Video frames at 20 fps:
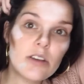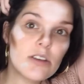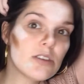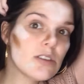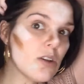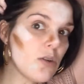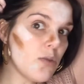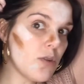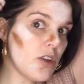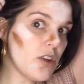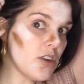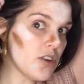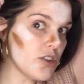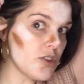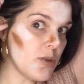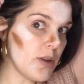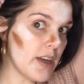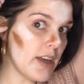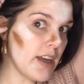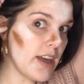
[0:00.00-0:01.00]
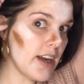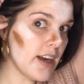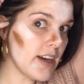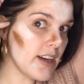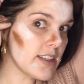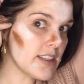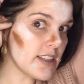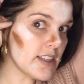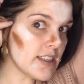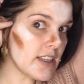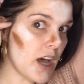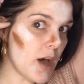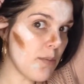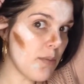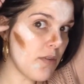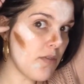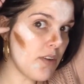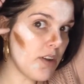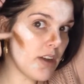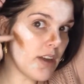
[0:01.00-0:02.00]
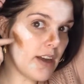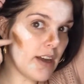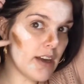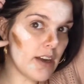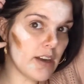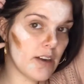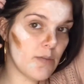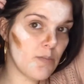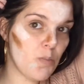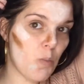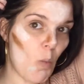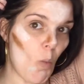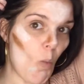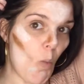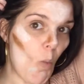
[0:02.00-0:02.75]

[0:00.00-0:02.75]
So when you're doing it here, it's the top of your ear.